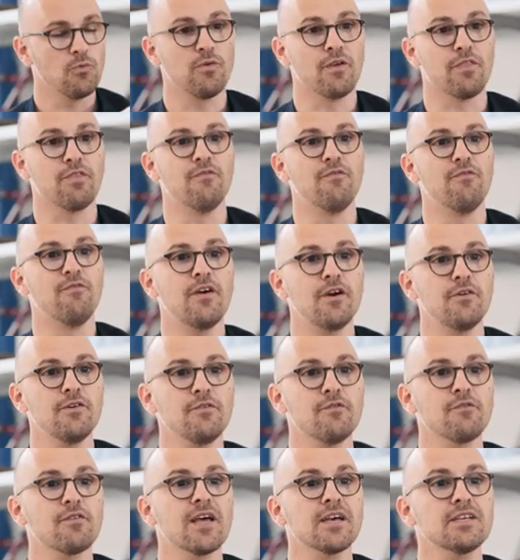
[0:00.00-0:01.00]
with
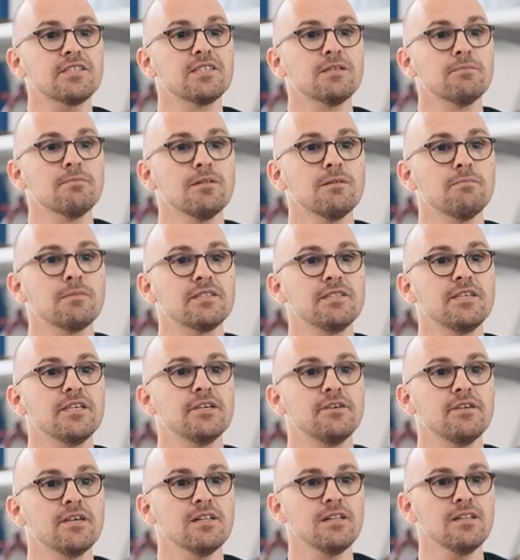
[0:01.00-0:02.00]
very flexible
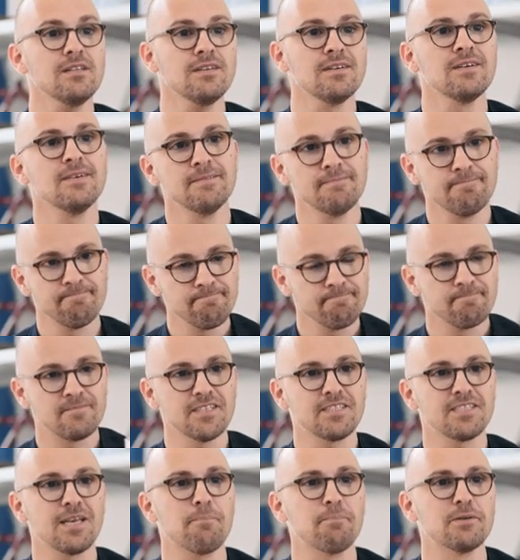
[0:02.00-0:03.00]
material,
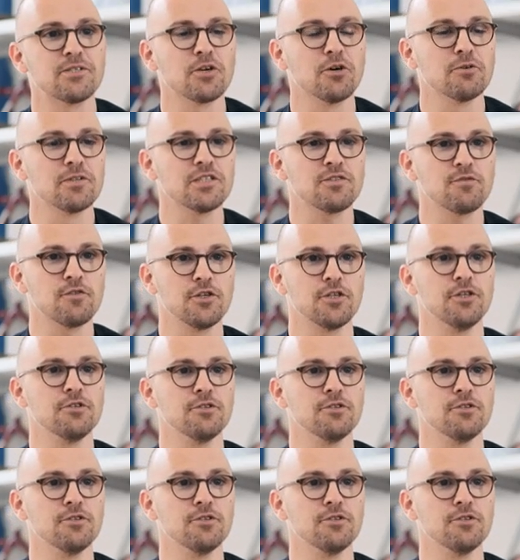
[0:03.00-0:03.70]
this episode is for